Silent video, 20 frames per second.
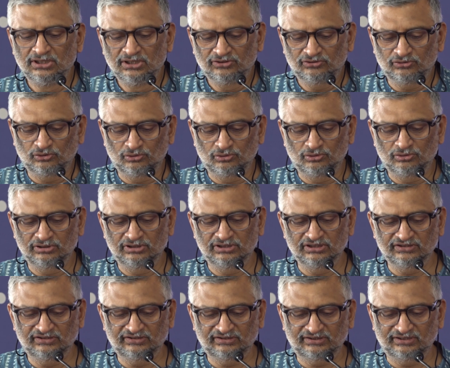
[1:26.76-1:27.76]
So
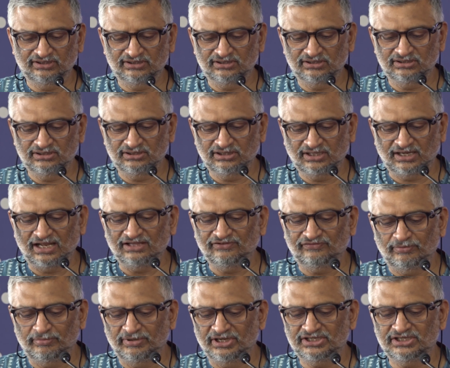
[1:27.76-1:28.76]
this
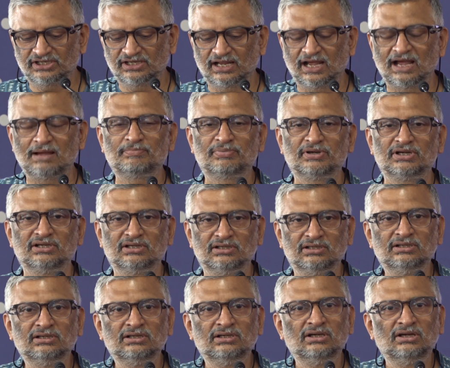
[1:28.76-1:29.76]
transformation
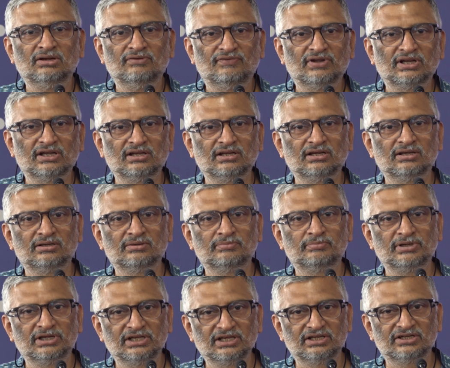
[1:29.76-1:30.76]
happened when
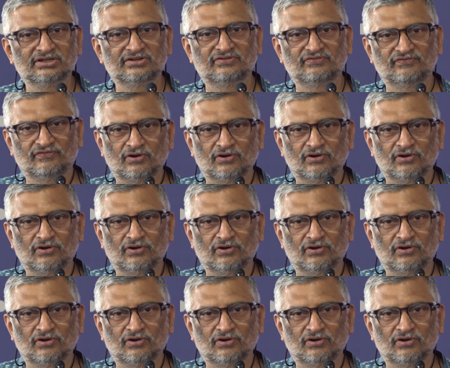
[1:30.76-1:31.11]
British